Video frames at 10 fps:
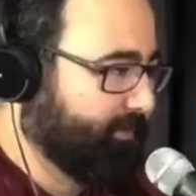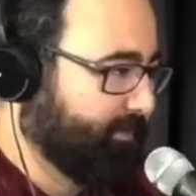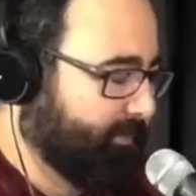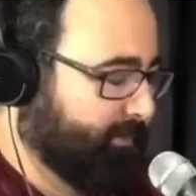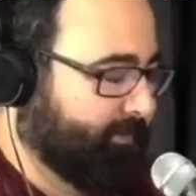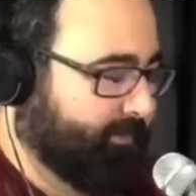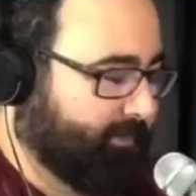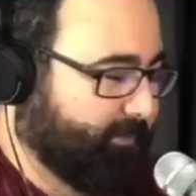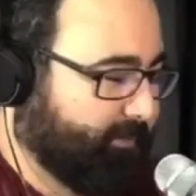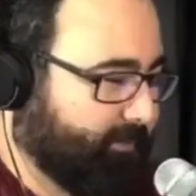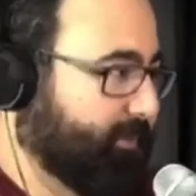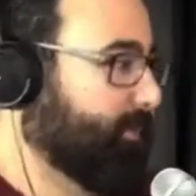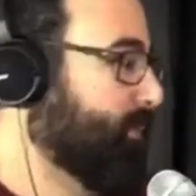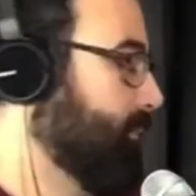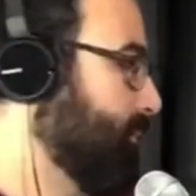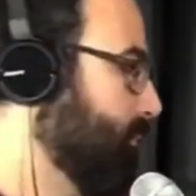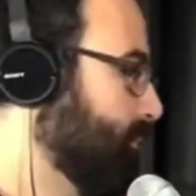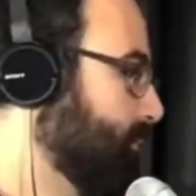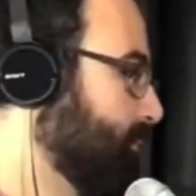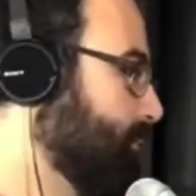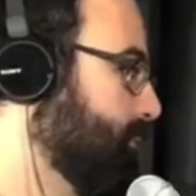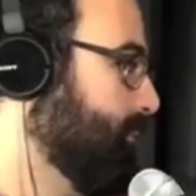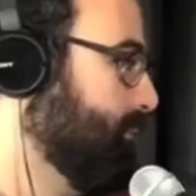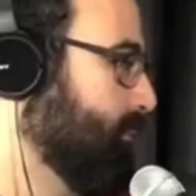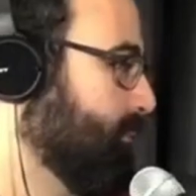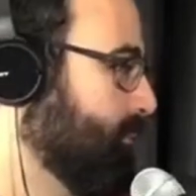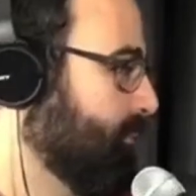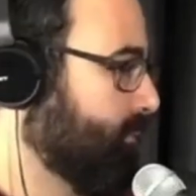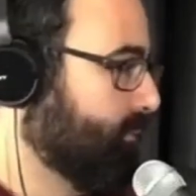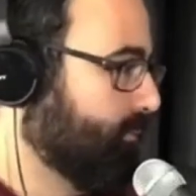of the time, even during the day, it's just me staying at home with kids.